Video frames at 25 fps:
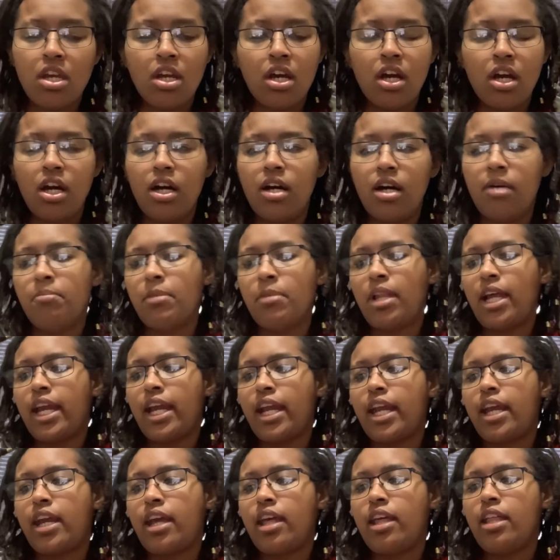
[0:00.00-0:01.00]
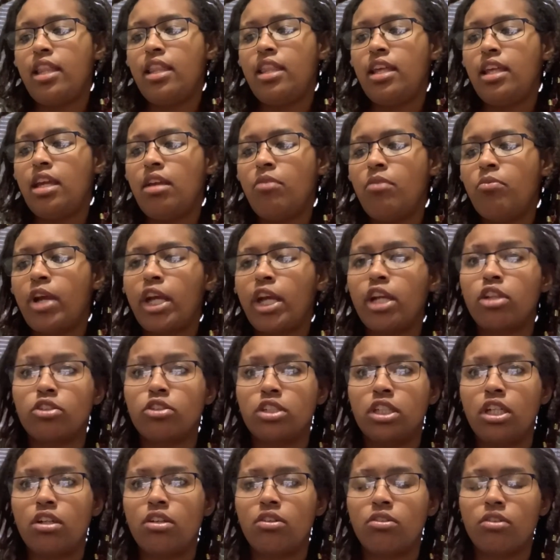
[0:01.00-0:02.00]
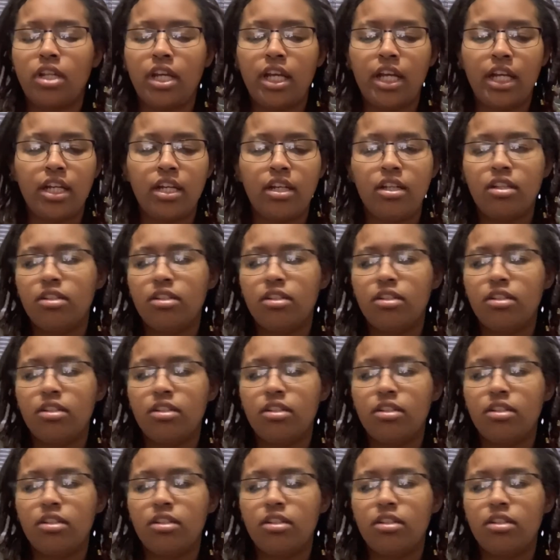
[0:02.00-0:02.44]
like the regular tarot deck.